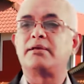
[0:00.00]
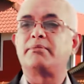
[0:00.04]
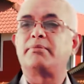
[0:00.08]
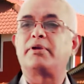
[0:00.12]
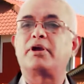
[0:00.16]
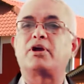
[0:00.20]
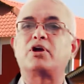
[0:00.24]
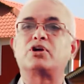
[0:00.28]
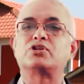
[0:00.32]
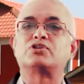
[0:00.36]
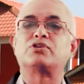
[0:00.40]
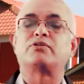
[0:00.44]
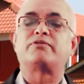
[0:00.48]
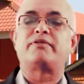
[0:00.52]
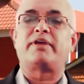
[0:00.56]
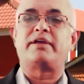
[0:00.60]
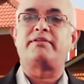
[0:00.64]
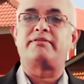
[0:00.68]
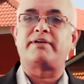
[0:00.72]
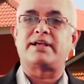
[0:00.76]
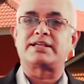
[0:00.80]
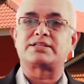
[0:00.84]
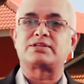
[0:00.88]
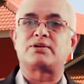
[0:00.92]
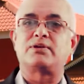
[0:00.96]
because of
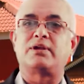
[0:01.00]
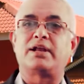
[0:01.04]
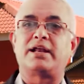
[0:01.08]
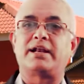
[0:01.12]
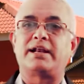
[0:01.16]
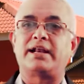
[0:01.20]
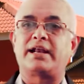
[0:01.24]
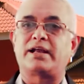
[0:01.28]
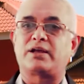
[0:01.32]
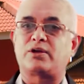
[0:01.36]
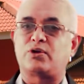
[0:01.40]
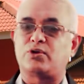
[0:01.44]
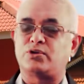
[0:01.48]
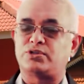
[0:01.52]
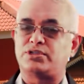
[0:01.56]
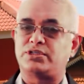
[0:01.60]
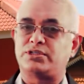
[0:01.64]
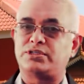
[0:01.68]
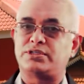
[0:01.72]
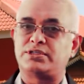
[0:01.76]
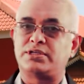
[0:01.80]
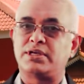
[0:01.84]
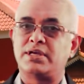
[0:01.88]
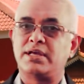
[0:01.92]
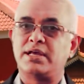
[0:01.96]
avascular
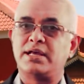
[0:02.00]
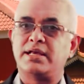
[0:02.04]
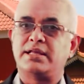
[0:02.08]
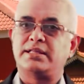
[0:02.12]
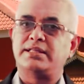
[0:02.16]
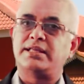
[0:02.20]
necrosis.